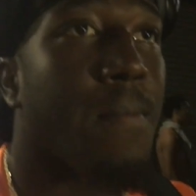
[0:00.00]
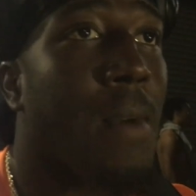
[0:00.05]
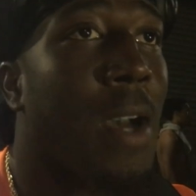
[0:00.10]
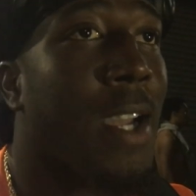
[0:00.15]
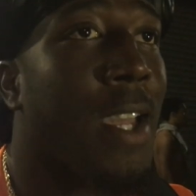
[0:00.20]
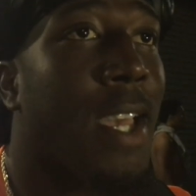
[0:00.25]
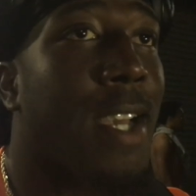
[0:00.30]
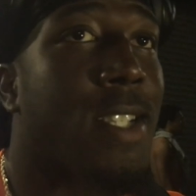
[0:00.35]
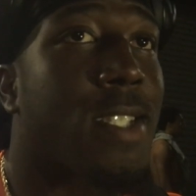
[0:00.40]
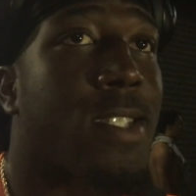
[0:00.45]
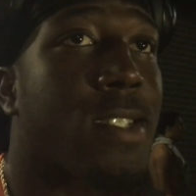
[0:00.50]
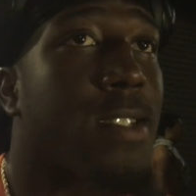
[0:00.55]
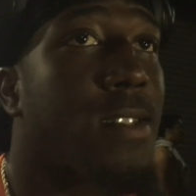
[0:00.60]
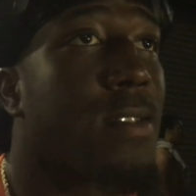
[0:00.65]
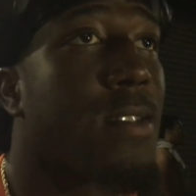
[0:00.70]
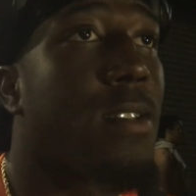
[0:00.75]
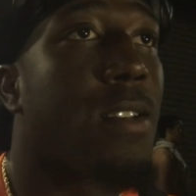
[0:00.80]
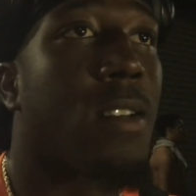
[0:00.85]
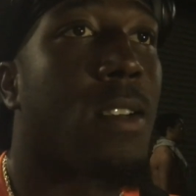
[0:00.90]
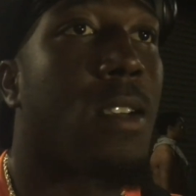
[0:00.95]
I guess
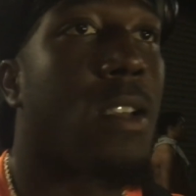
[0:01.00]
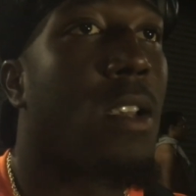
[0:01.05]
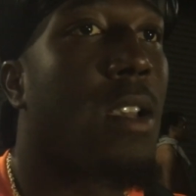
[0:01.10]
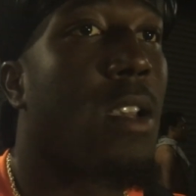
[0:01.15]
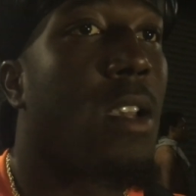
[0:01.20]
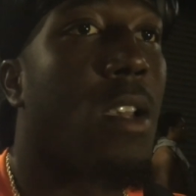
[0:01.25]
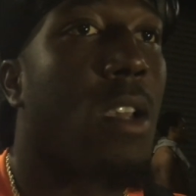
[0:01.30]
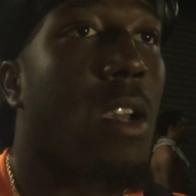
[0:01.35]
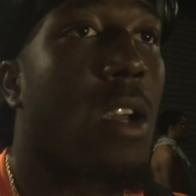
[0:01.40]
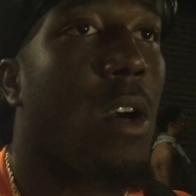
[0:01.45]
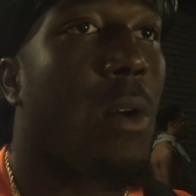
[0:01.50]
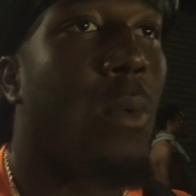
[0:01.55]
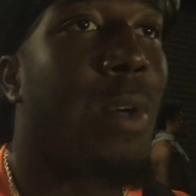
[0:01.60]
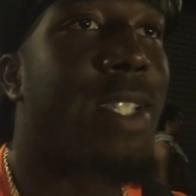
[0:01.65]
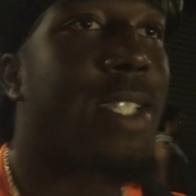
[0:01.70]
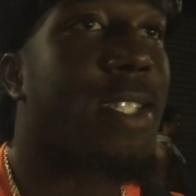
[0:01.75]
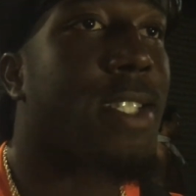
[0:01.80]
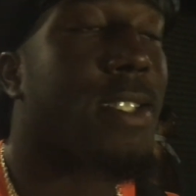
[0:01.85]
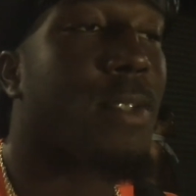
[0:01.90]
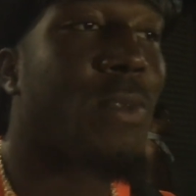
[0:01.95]
we
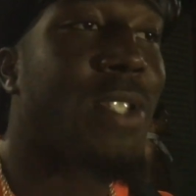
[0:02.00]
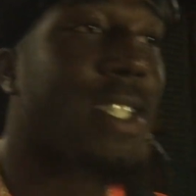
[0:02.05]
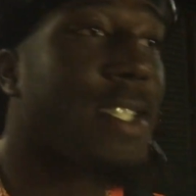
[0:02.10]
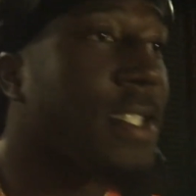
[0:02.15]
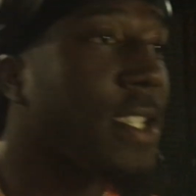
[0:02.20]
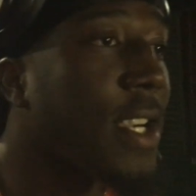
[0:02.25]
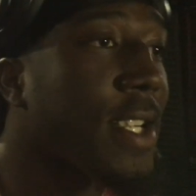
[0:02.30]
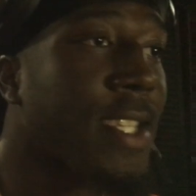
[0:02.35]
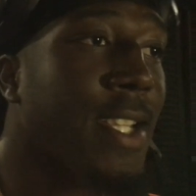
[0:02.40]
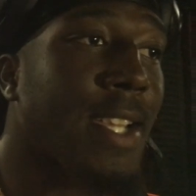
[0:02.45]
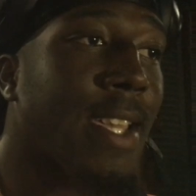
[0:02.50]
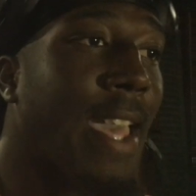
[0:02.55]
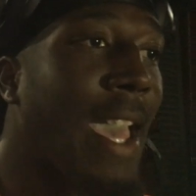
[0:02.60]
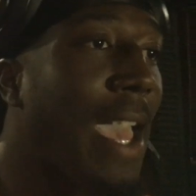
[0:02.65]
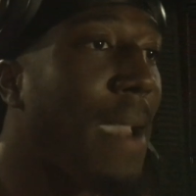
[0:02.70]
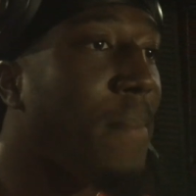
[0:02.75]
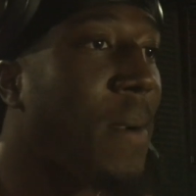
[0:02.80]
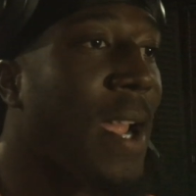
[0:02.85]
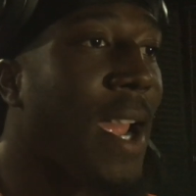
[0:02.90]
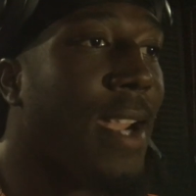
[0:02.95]
just stuck to the
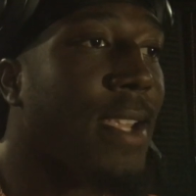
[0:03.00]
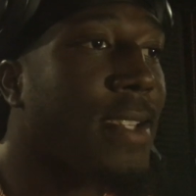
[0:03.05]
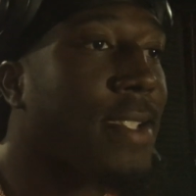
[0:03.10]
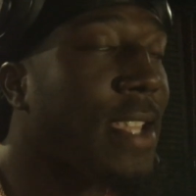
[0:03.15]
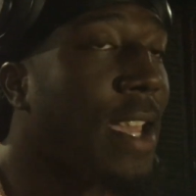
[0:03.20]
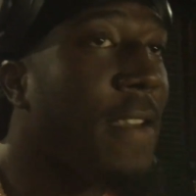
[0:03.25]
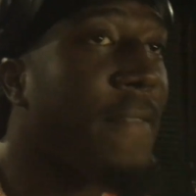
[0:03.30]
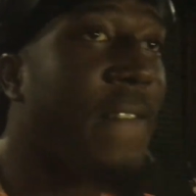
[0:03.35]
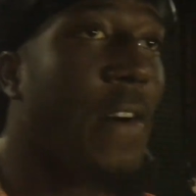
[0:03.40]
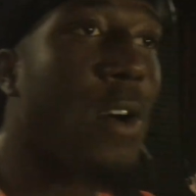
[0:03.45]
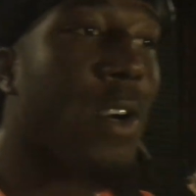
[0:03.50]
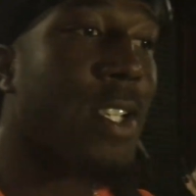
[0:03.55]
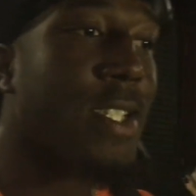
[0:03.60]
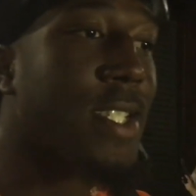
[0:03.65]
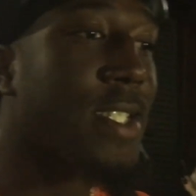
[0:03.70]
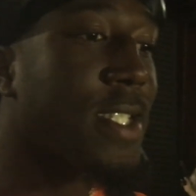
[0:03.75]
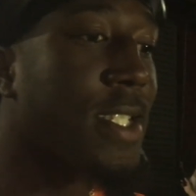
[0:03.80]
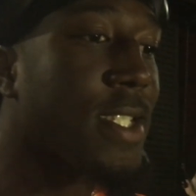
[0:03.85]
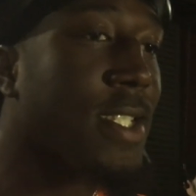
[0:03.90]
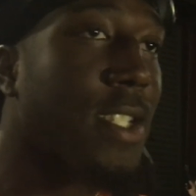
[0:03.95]
game plan and stayed
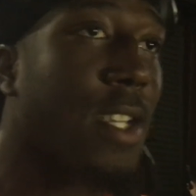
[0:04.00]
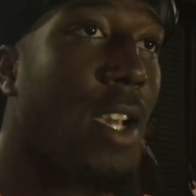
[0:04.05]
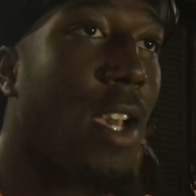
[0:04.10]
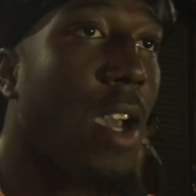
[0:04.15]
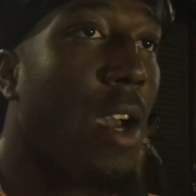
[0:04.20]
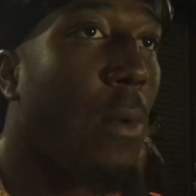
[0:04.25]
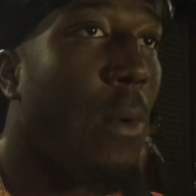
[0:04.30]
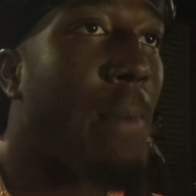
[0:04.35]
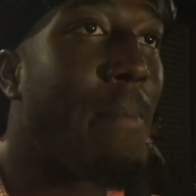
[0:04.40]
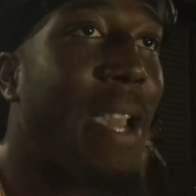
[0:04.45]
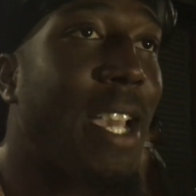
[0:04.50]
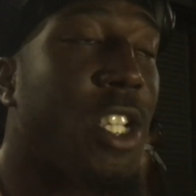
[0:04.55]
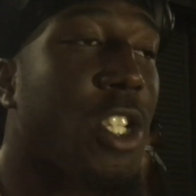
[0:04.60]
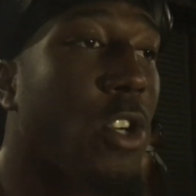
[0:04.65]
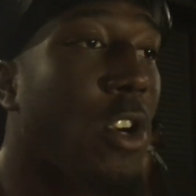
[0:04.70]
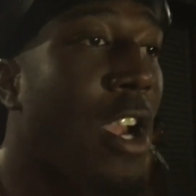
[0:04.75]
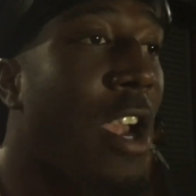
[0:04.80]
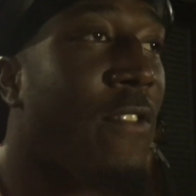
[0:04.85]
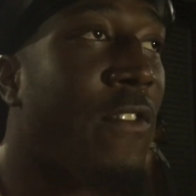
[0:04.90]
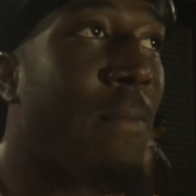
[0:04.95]
focused, and just we made
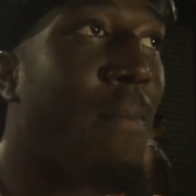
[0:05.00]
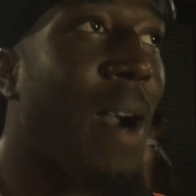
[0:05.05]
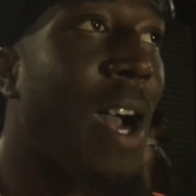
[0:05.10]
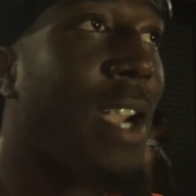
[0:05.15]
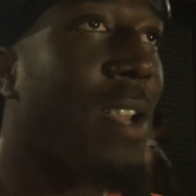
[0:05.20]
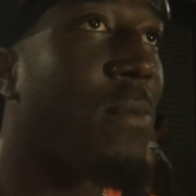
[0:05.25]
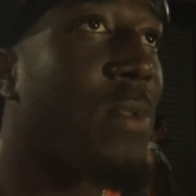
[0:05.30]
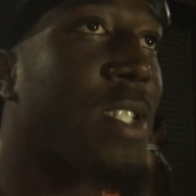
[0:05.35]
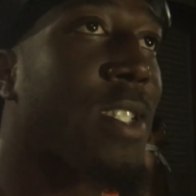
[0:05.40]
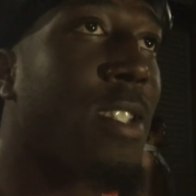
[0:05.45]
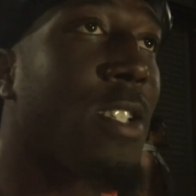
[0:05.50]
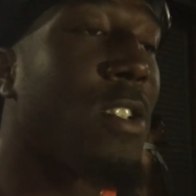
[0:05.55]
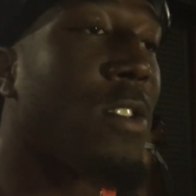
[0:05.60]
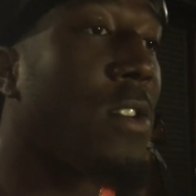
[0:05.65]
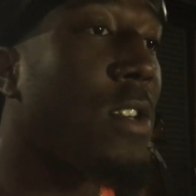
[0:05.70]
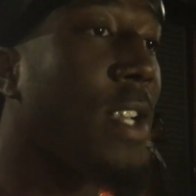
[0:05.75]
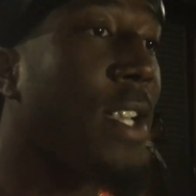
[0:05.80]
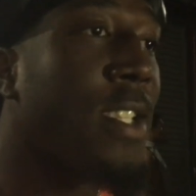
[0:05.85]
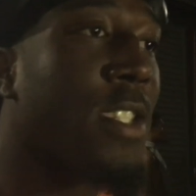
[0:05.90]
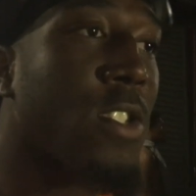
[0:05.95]
sure everybody was
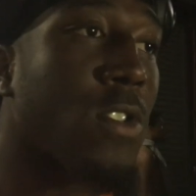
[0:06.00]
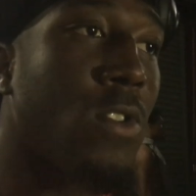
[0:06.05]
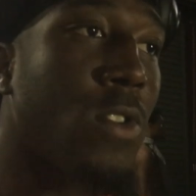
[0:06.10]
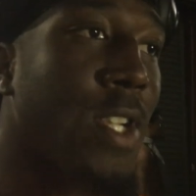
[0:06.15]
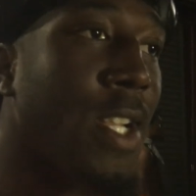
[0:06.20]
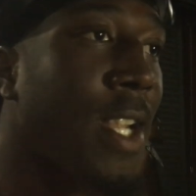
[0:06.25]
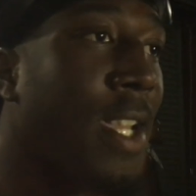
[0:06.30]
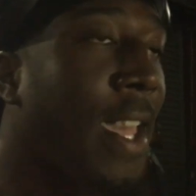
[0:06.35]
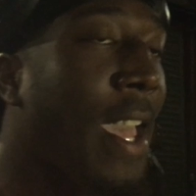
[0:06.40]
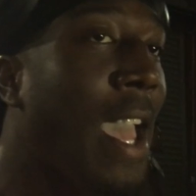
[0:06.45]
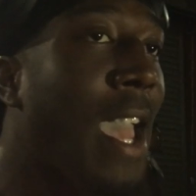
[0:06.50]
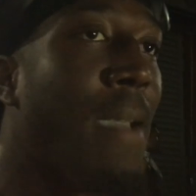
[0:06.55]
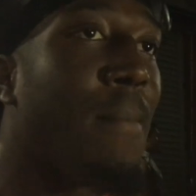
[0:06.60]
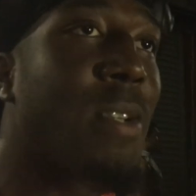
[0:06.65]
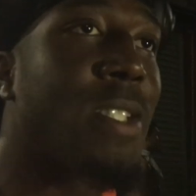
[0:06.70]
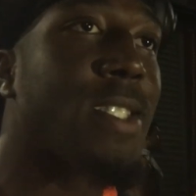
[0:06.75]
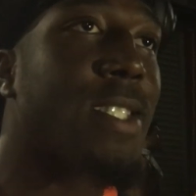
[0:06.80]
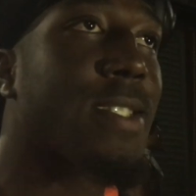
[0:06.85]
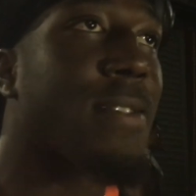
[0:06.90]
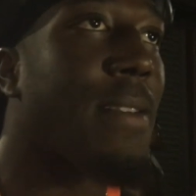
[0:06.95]
still in tune in the
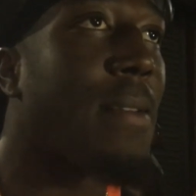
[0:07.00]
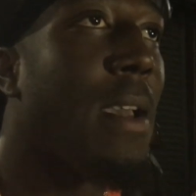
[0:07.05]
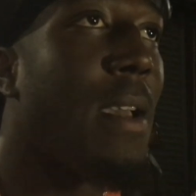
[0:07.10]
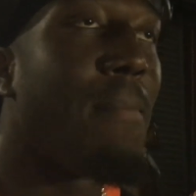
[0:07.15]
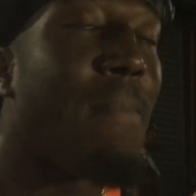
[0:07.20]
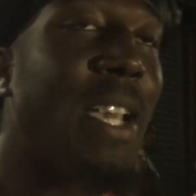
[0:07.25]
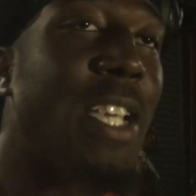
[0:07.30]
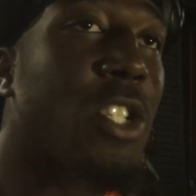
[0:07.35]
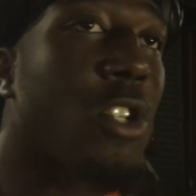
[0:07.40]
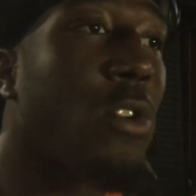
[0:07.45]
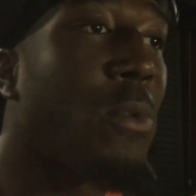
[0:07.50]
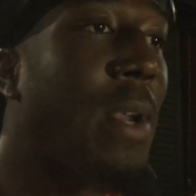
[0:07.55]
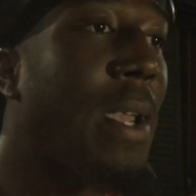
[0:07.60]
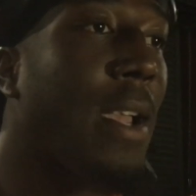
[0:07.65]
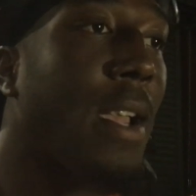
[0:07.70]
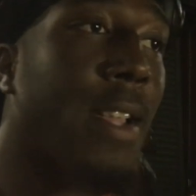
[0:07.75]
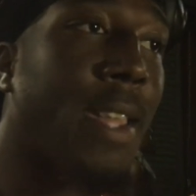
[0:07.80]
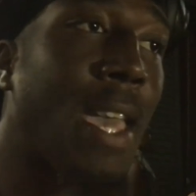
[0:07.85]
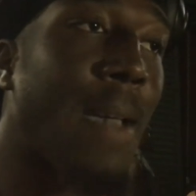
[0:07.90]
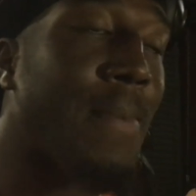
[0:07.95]
game, and just made sure
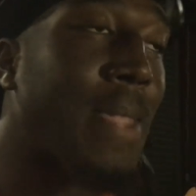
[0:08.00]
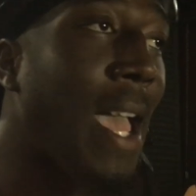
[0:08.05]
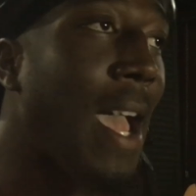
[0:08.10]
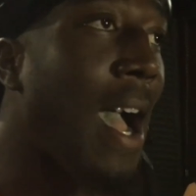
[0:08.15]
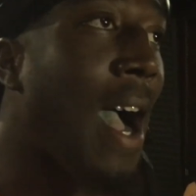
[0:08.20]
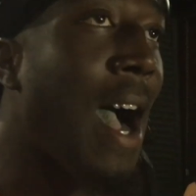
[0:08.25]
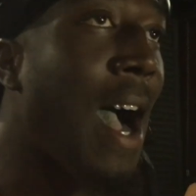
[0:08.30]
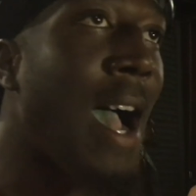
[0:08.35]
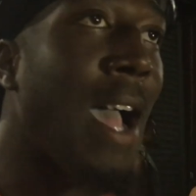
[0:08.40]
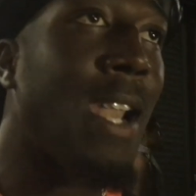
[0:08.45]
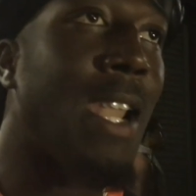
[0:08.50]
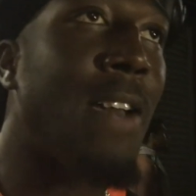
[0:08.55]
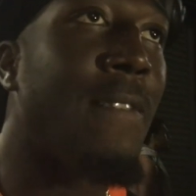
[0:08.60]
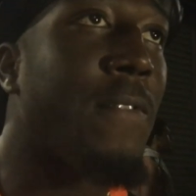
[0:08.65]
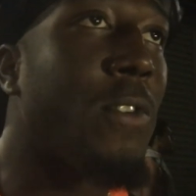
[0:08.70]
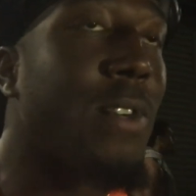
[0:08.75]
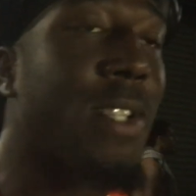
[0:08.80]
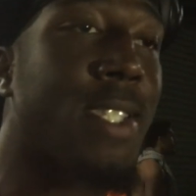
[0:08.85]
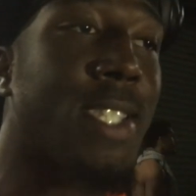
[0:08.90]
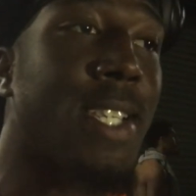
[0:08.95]
we kept that high
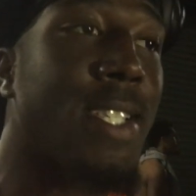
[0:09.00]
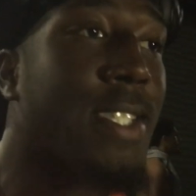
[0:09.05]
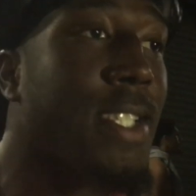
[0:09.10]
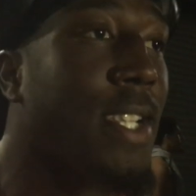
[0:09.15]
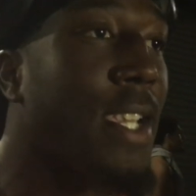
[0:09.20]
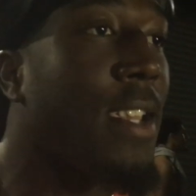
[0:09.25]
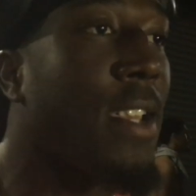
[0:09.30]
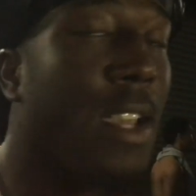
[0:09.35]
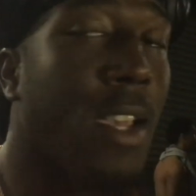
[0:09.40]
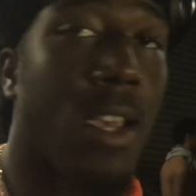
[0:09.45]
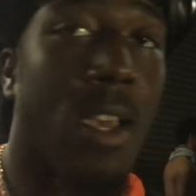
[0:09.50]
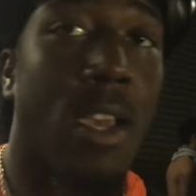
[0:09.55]
level intensity